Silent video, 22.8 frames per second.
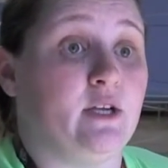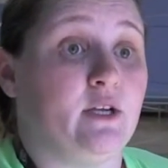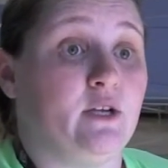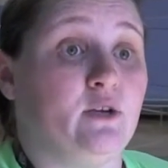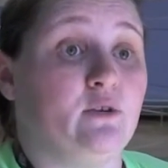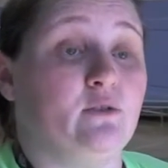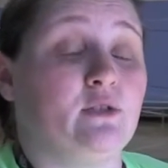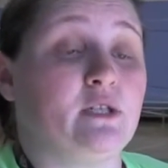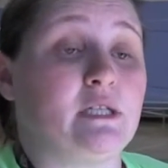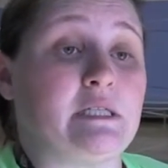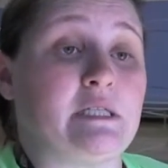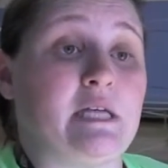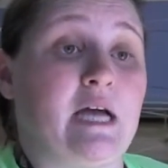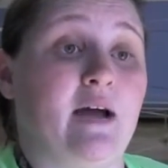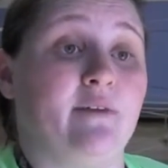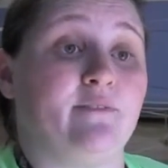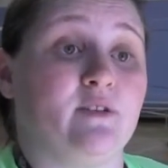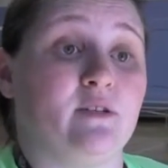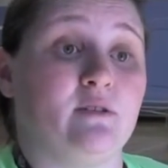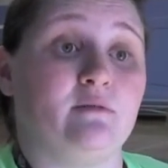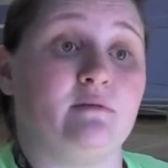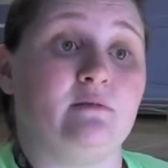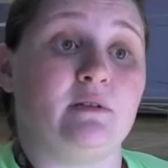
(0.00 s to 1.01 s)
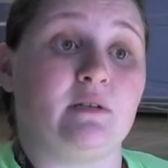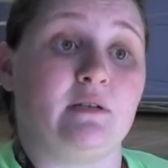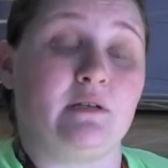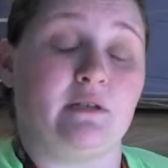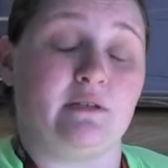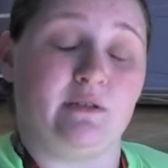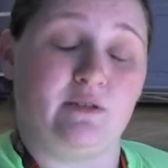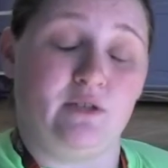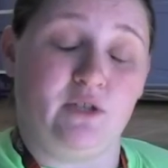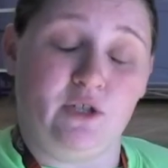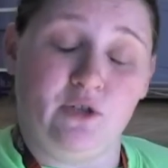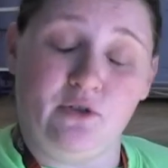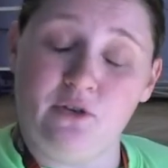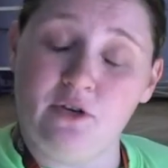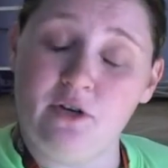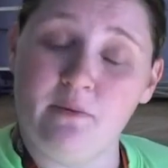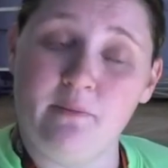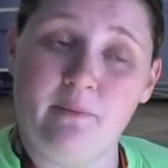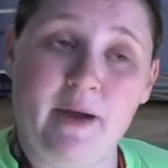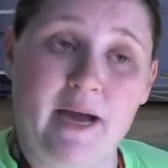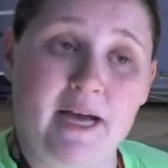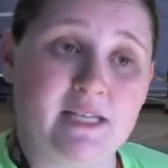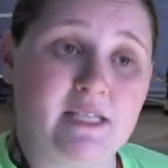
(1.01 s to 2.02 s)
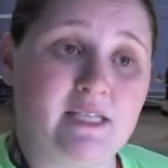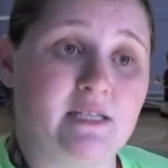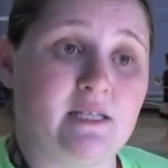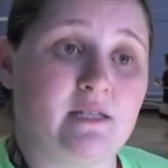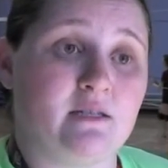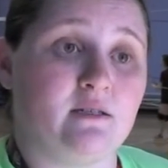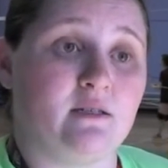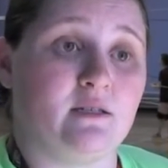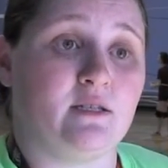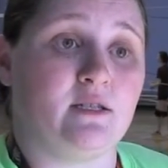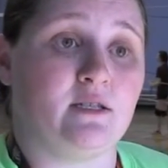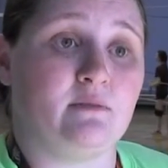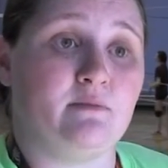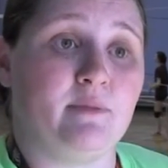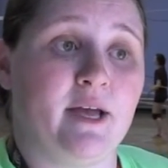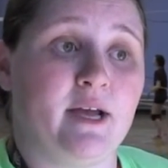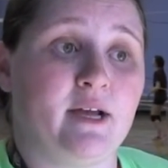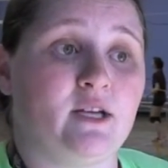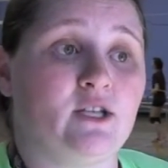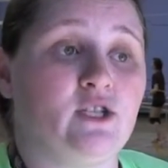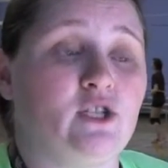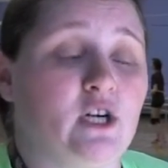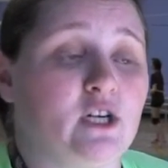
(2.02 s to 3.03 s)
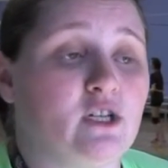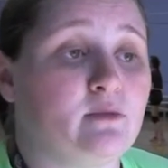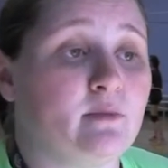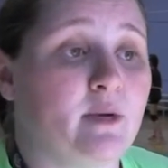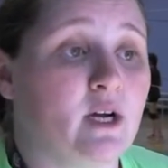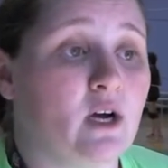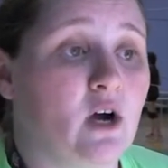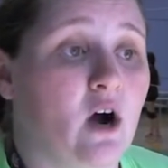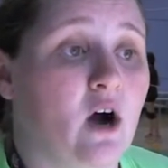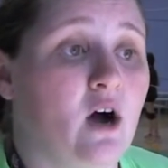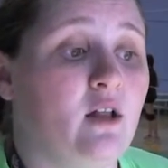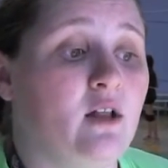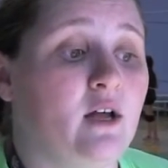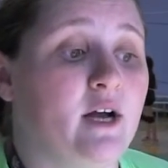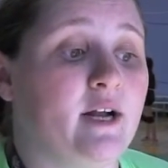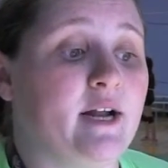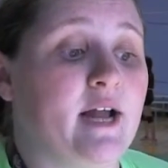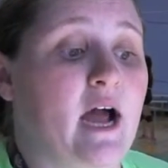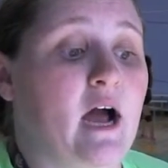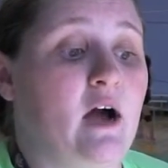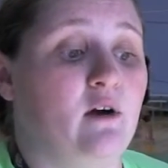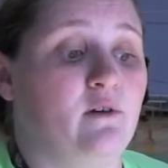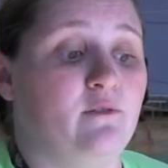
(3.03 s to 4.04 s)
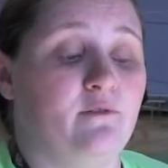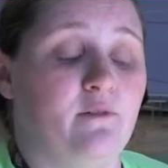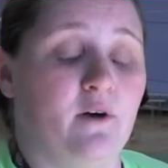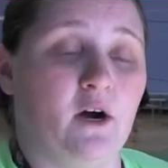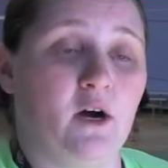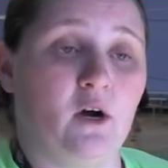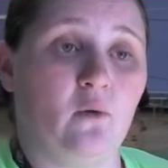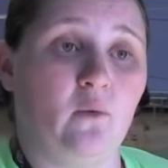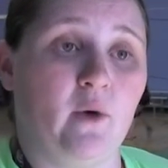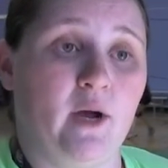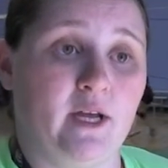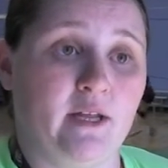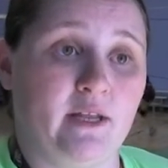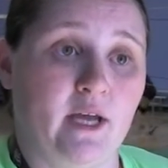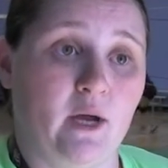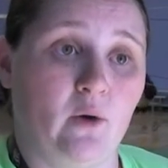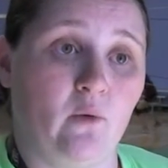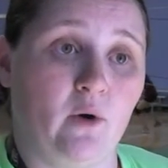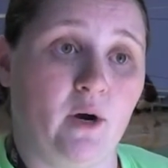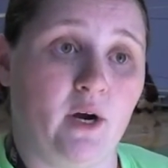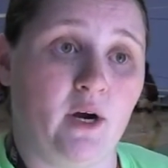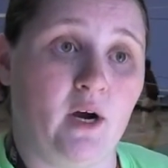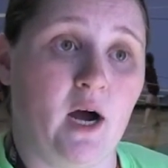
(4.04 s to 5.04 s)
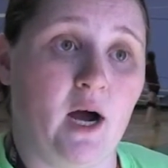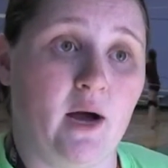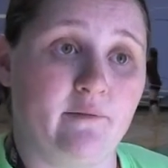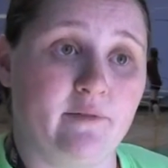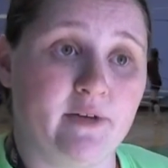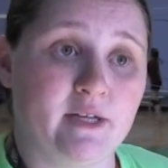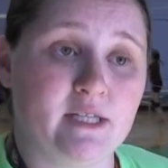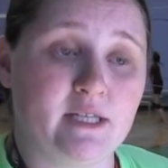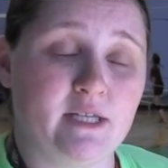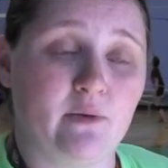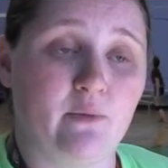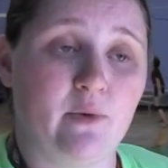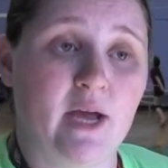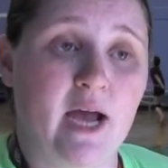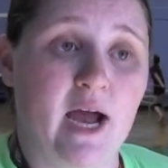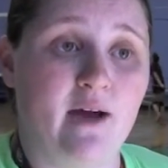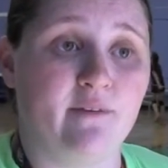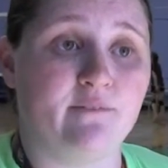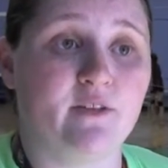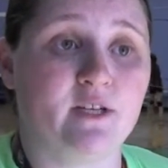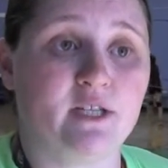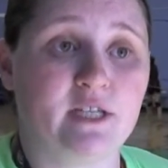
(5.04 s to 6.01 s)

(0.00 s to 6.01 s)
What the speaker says: You just have to do your best to make a judgment call on how far away they were. Obviously we have the